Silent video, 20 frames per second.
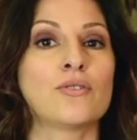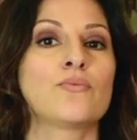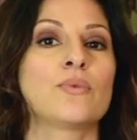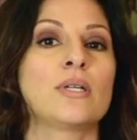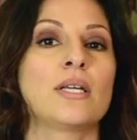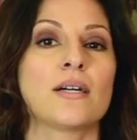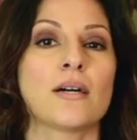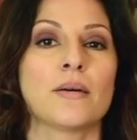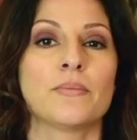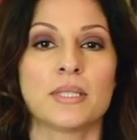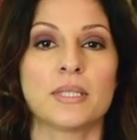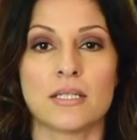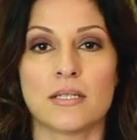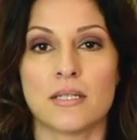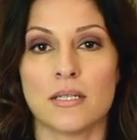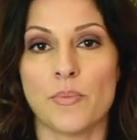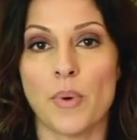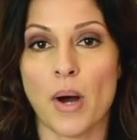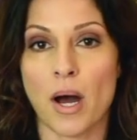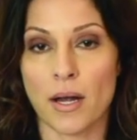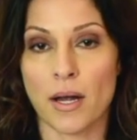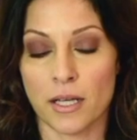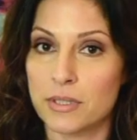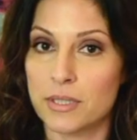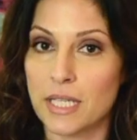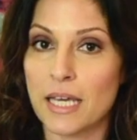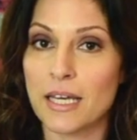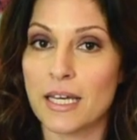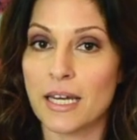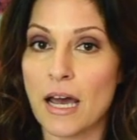when it comes to depotting.
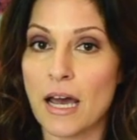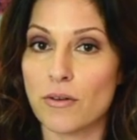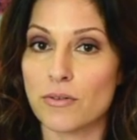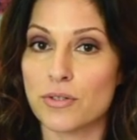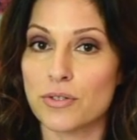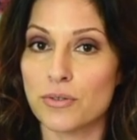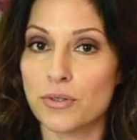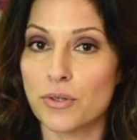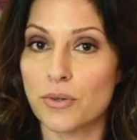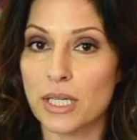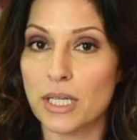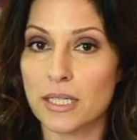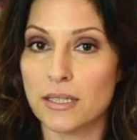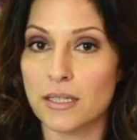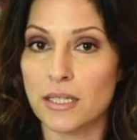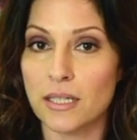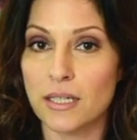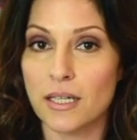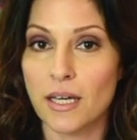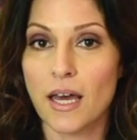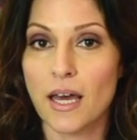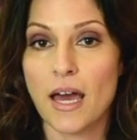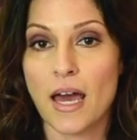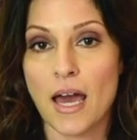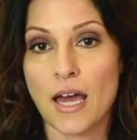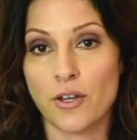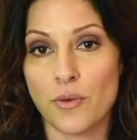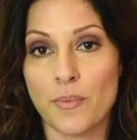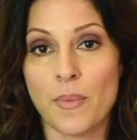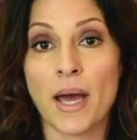Take it out too quickly
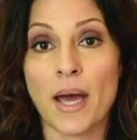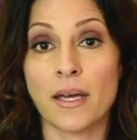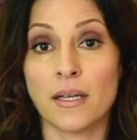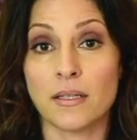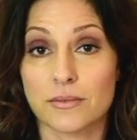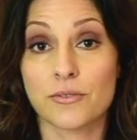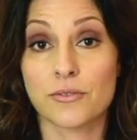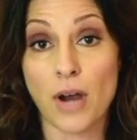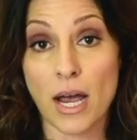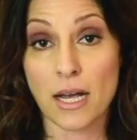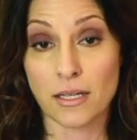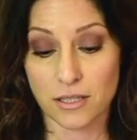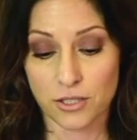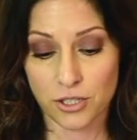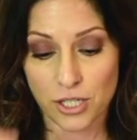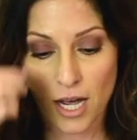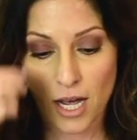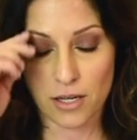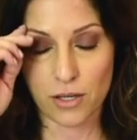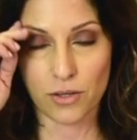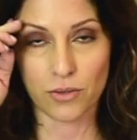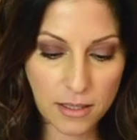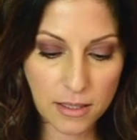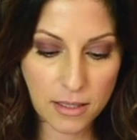and you might crack the shadow.